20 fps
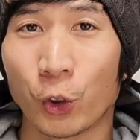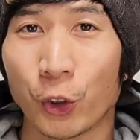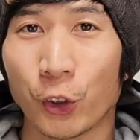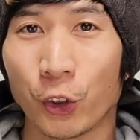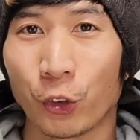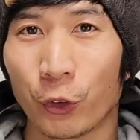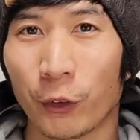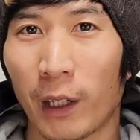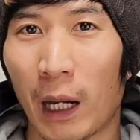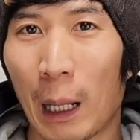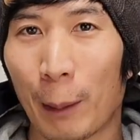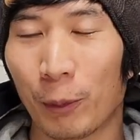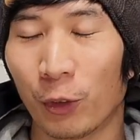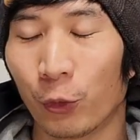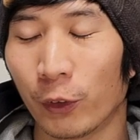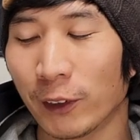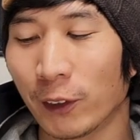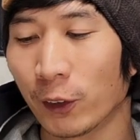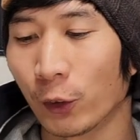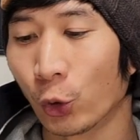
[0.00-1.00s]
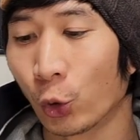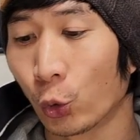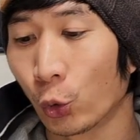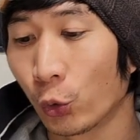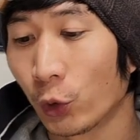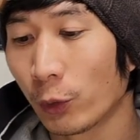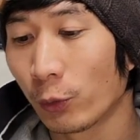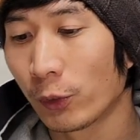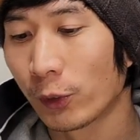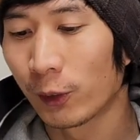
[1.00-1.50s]
3 Hybrid Racing short
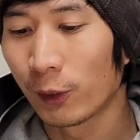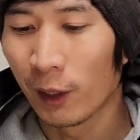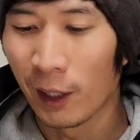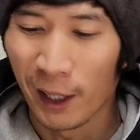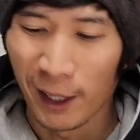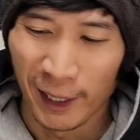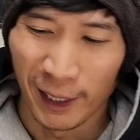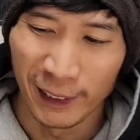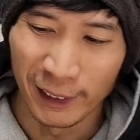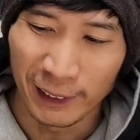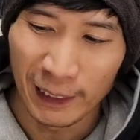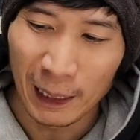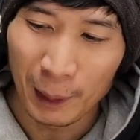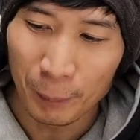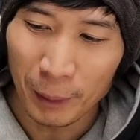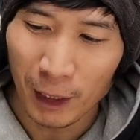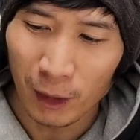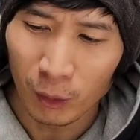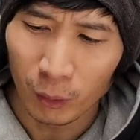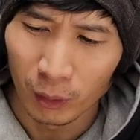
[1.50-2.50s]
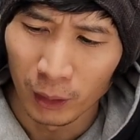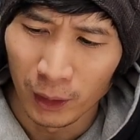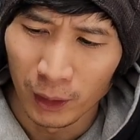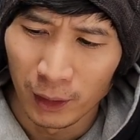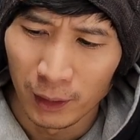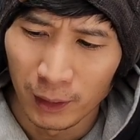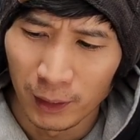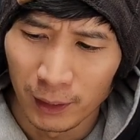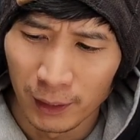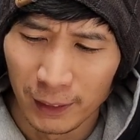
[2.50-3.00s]
shifter. And it came out
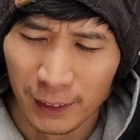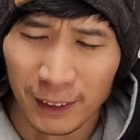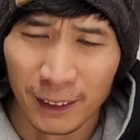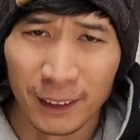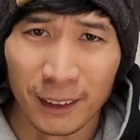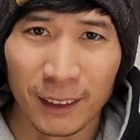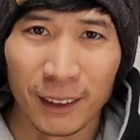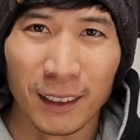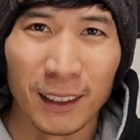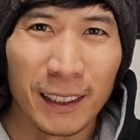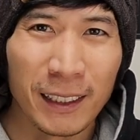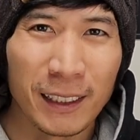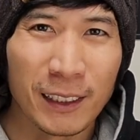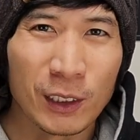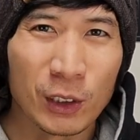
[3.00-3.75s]
in late